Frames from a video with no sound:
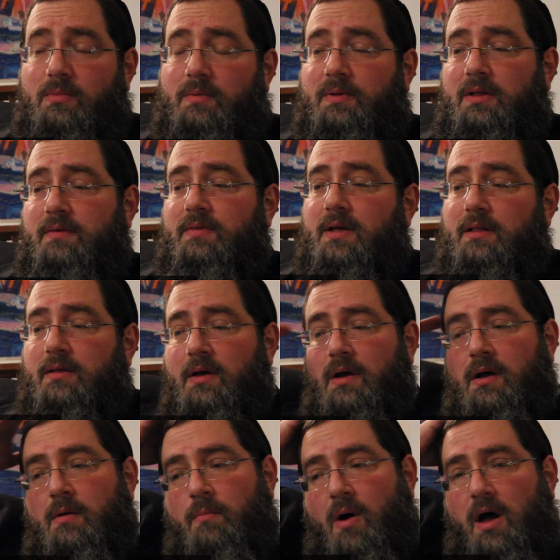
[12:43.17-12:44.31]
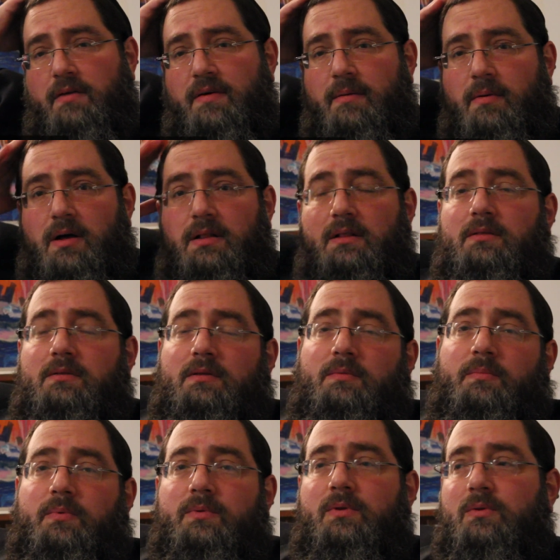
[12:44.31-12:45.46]
We believe that part of our model
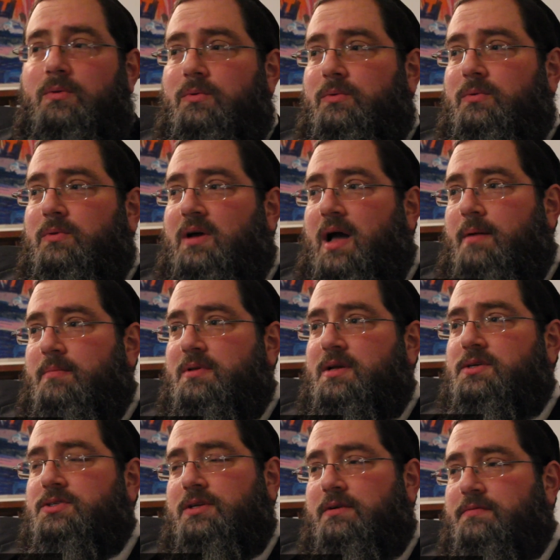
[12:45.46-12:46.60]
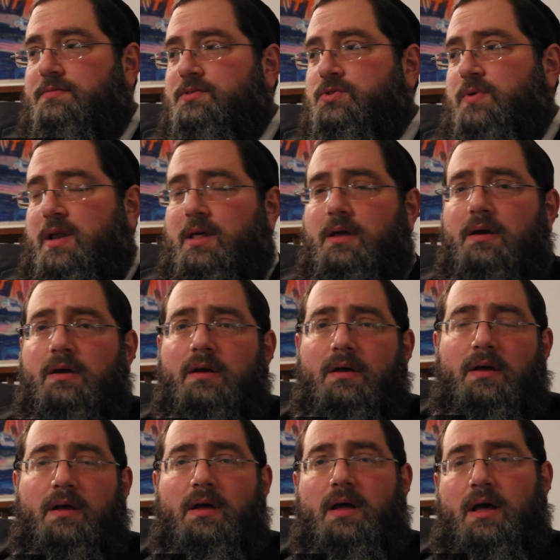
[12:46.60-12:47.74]
to do the combination of training,
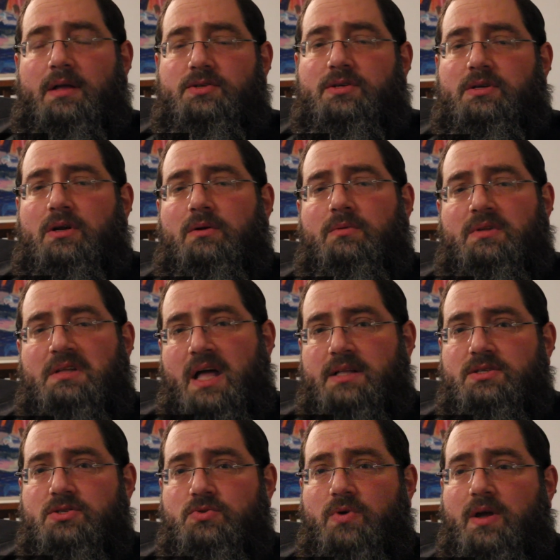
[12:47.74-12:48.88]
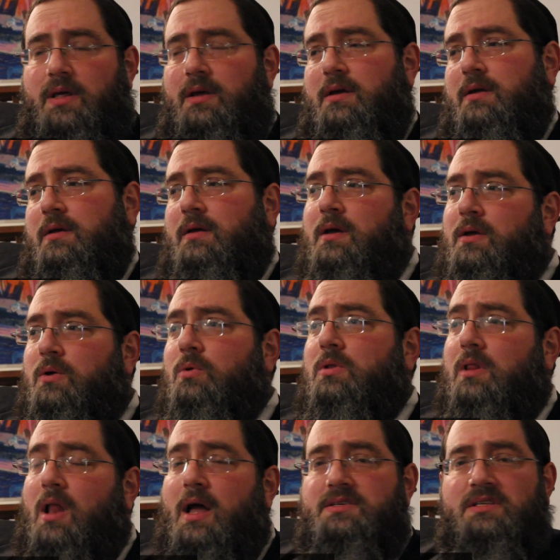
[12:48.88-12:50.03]
intense training,
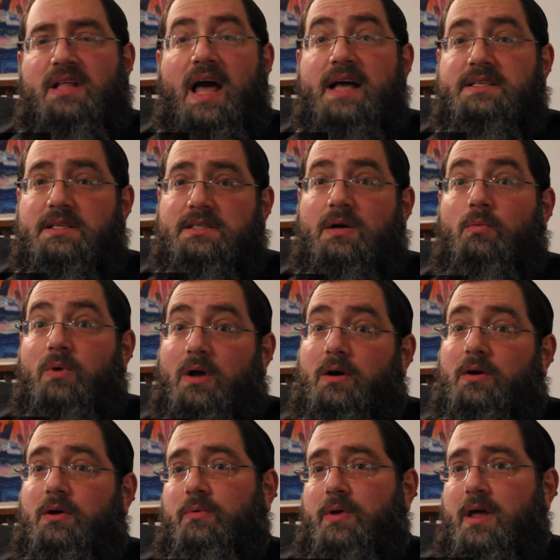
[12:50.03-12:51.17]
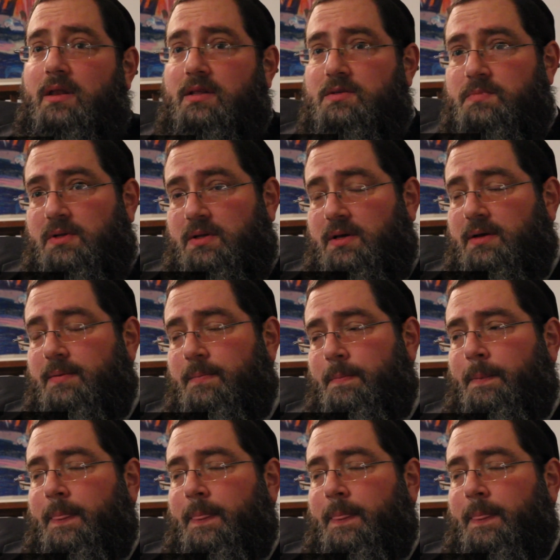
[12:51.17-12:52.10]
utilizing the assets that we are going to create in this building,